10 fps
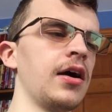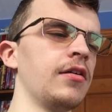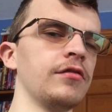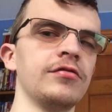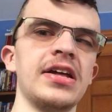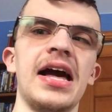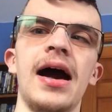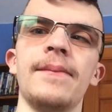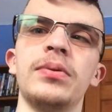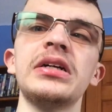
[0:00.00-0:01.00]
of
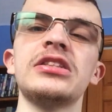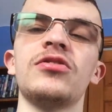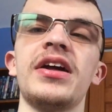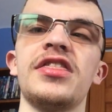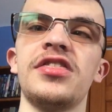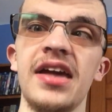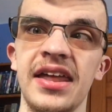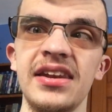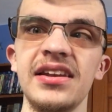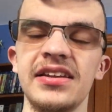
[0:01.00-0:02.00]
a book that's very
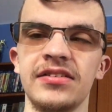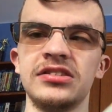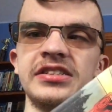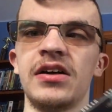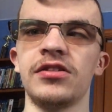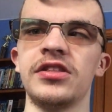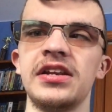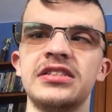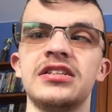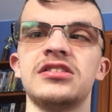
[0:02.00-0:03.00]
thin. You can see how
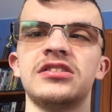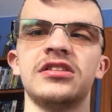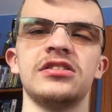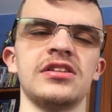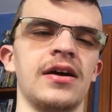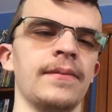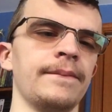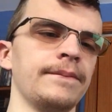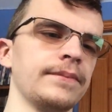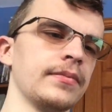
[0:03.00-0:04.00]
thin this is. This is it
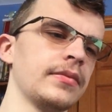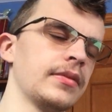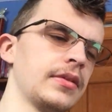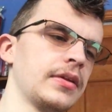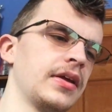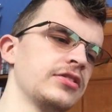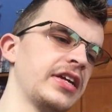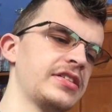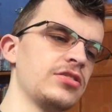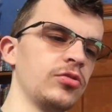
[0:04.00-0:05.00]

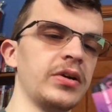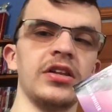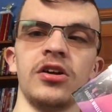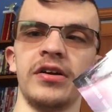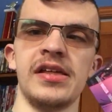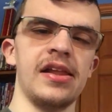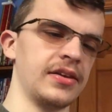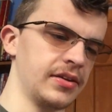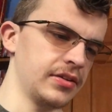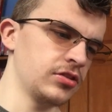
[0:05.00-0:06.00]
has Andrew Wheeler, and
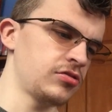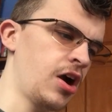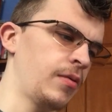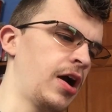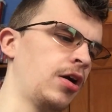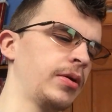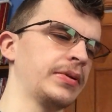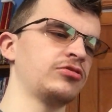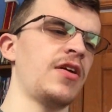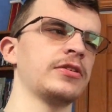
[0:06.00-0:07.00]
then I'll work
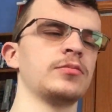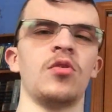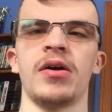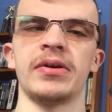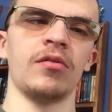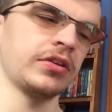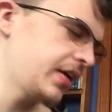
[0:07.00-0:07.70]
for Travis Moore. I went over